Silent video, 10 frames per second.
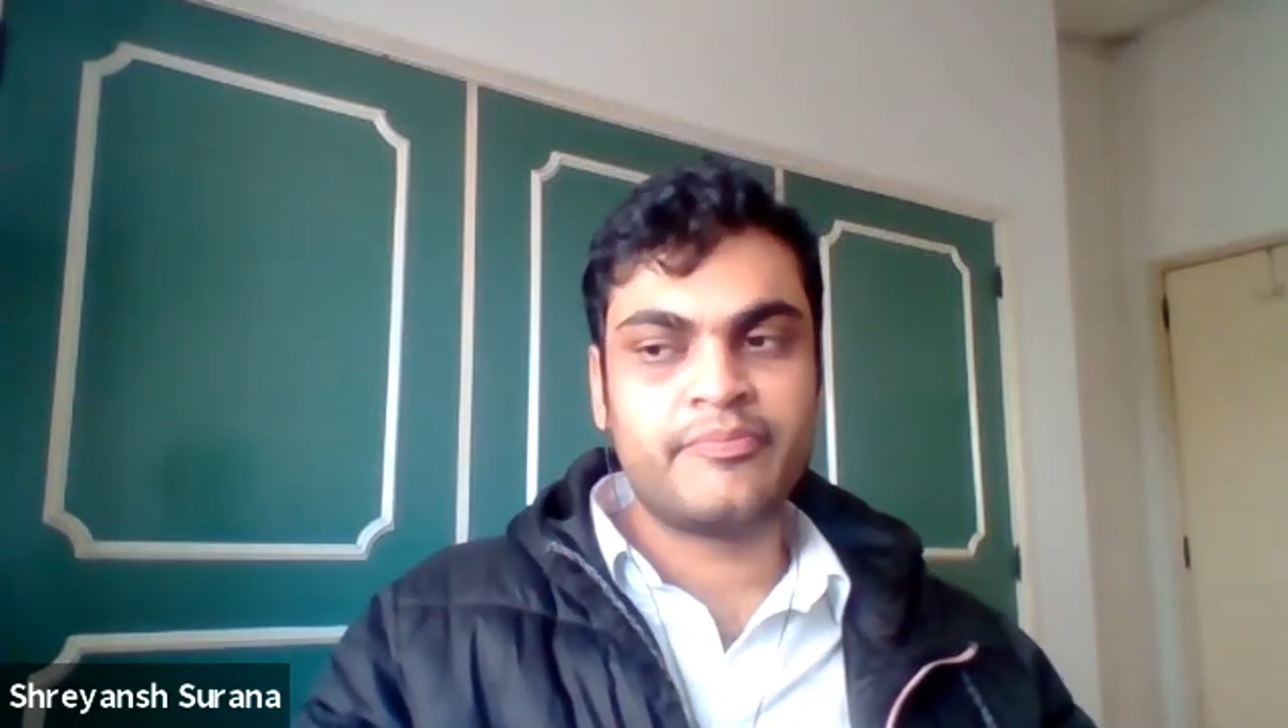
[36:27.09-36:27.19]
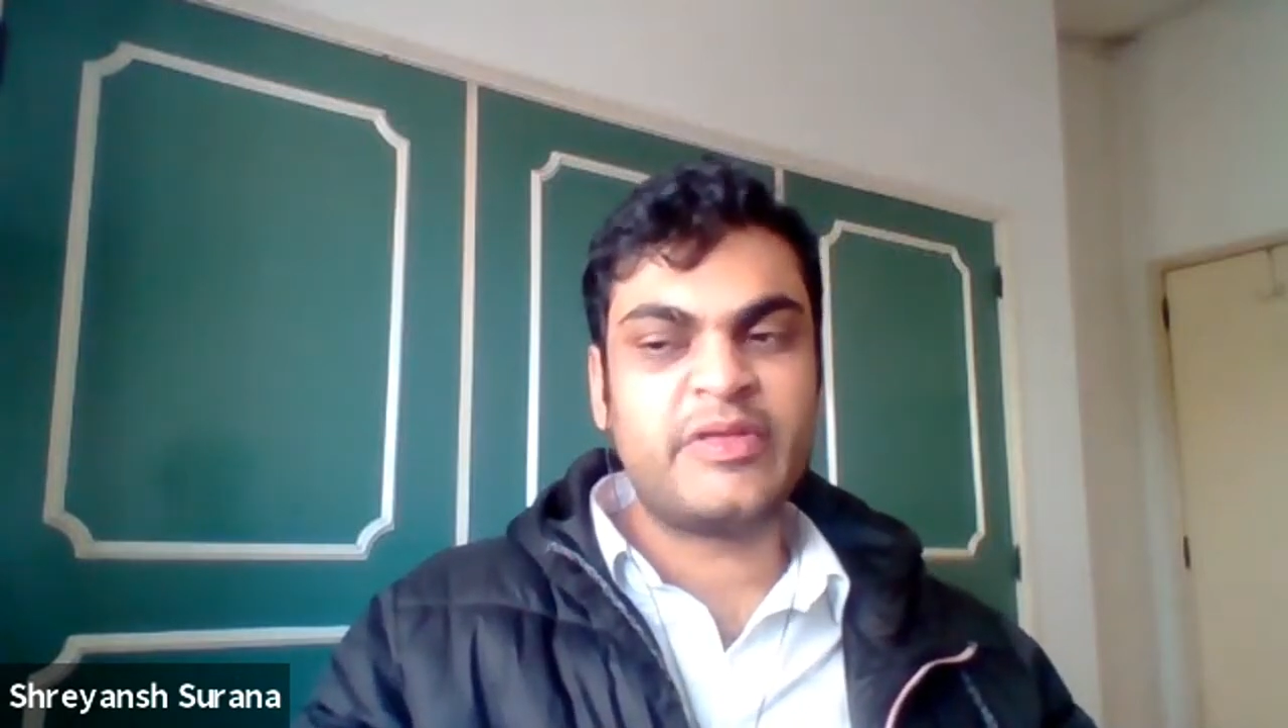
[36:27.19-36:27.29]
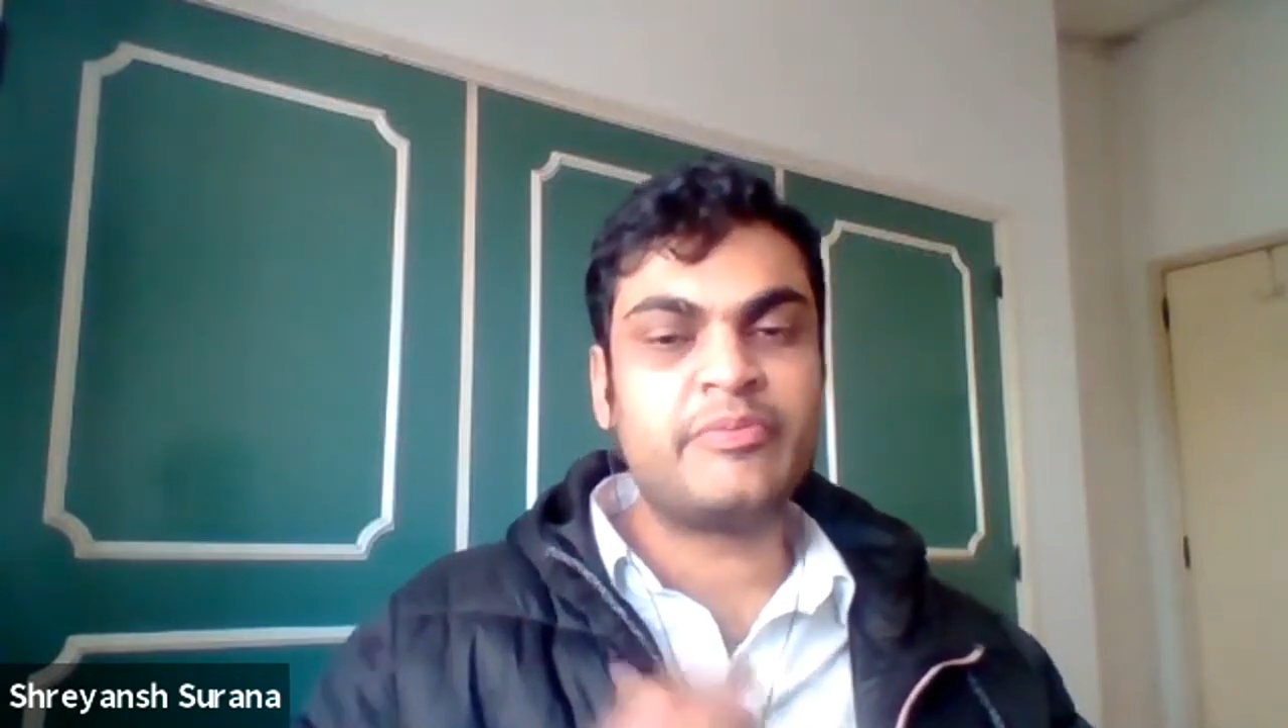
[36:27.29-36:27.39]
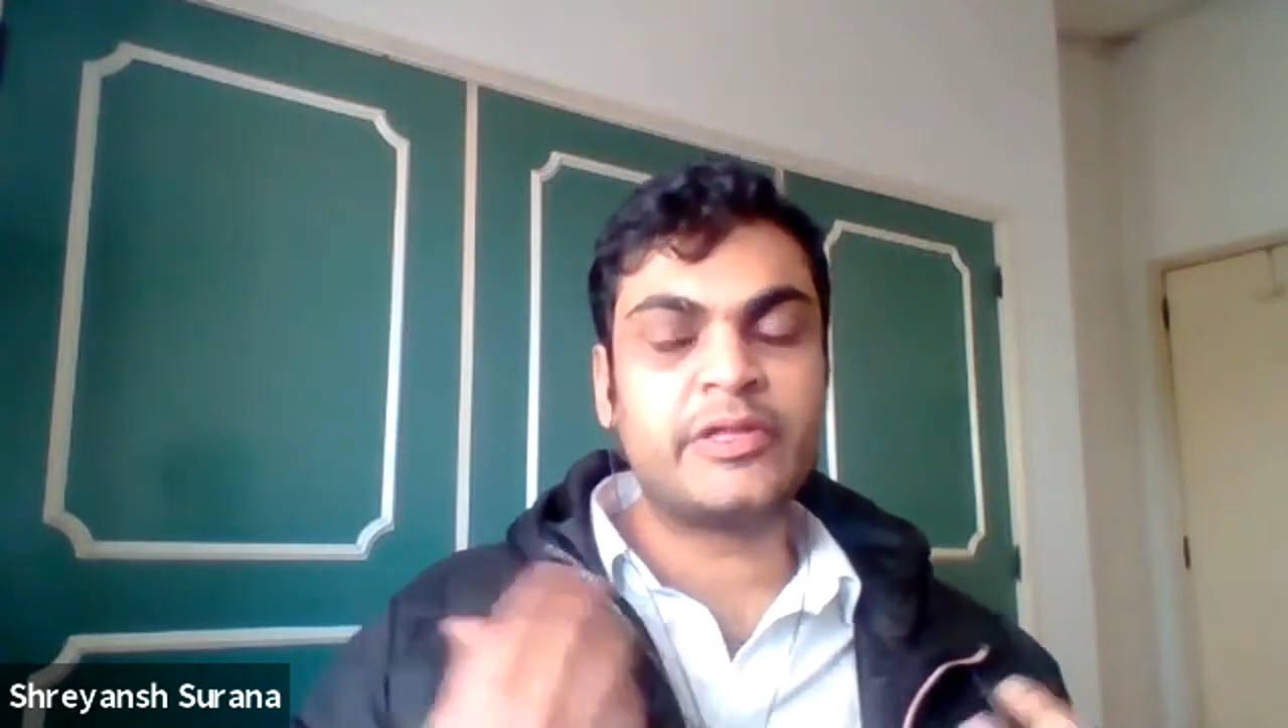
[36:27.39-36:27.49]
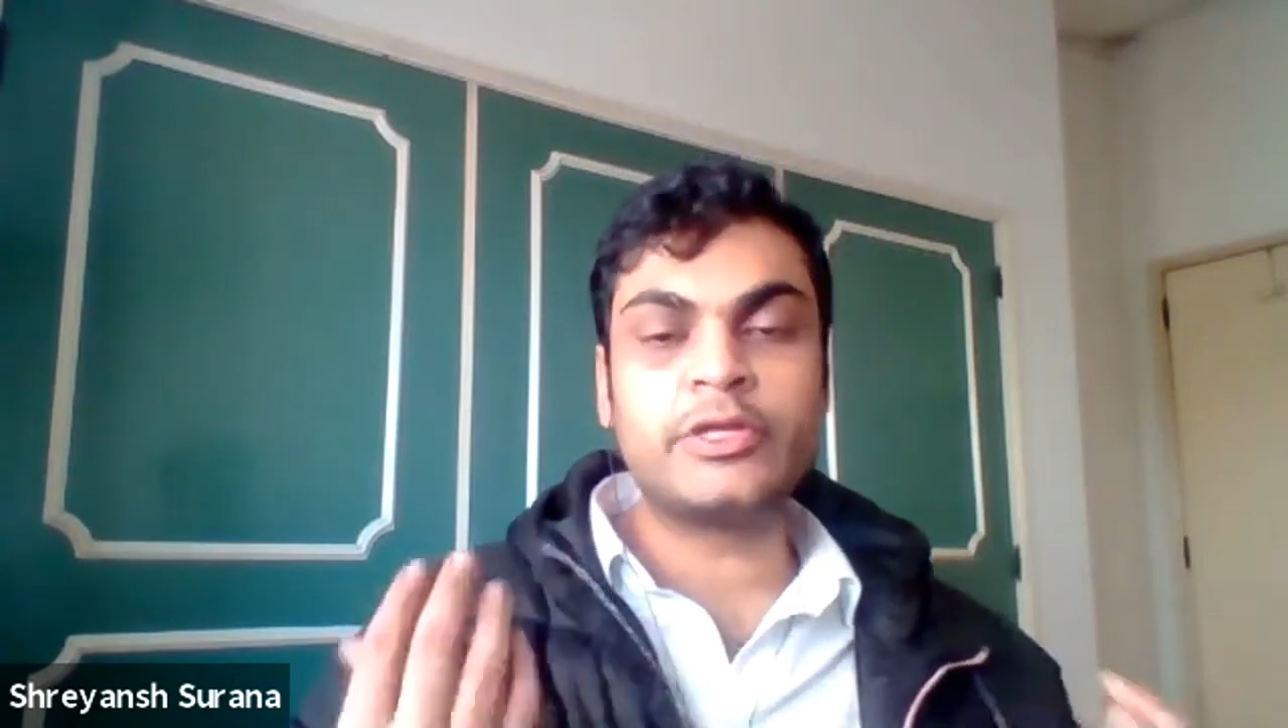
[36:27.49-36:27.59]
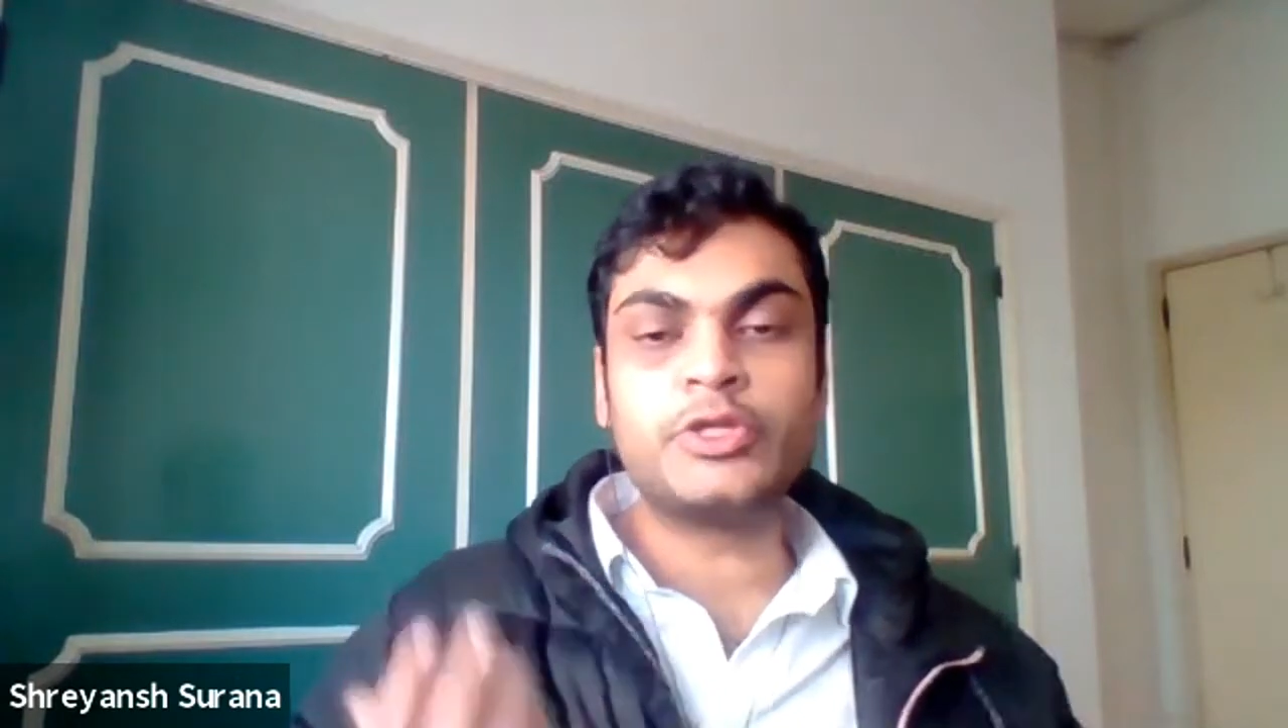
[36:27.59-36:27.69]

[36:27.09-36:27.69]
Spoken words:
people can